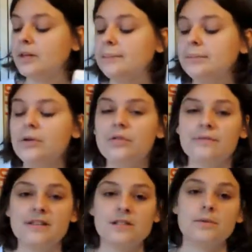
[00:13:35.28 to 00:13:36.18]
in both
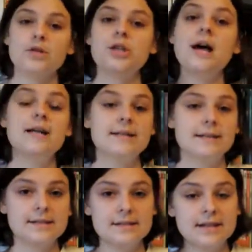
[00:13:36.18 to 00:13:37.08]
of these books
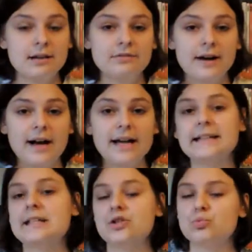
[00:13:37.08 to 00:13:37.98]
there's sci-fi,
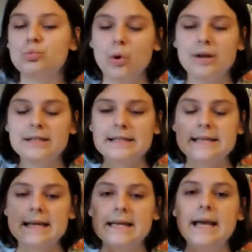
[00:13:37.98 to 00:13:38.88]
there's
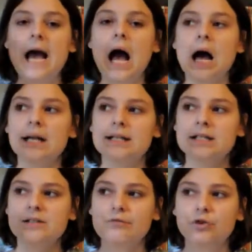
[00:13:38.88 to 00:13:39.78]
royalty, and there's
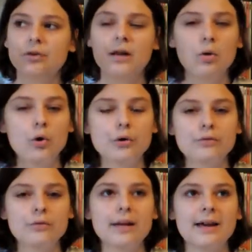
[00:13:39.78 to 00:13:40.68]
different, a lot
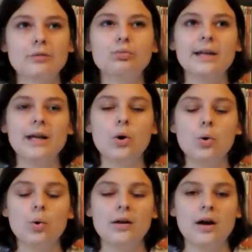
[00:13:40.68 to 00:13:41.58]
of like really
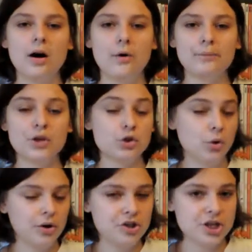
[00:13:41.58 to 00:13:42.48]
cool
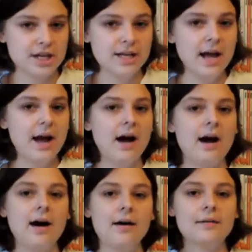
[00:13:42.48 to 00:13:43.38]
technology,
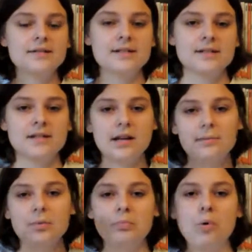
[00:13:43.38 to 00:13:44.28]
since it's a little
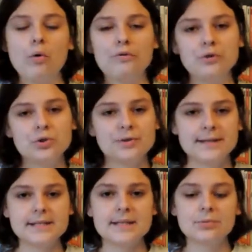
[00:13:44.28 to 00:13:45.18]
bit more
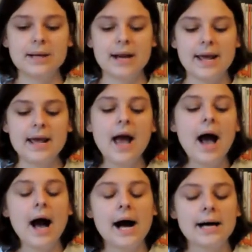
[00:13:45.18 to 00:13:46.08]
futuristic, really.
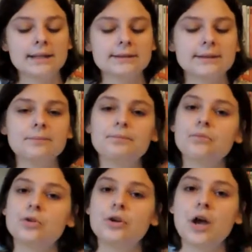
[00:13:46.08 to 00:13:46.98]
And
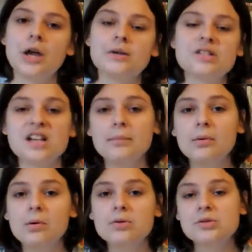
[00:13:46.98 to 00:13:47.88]
you know,
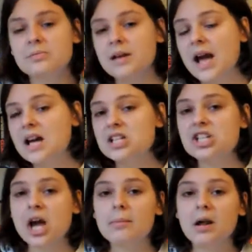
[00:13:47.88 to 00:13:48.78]
cyborgs,
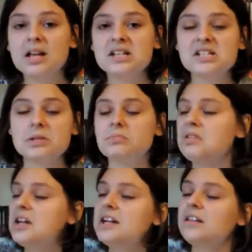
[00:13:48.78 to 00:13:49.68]
Diabolics,
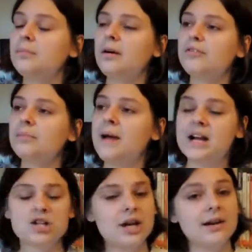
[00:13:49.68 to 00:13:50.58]
it's a perfect
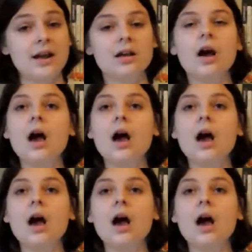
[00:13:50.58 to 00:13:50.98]
match, and I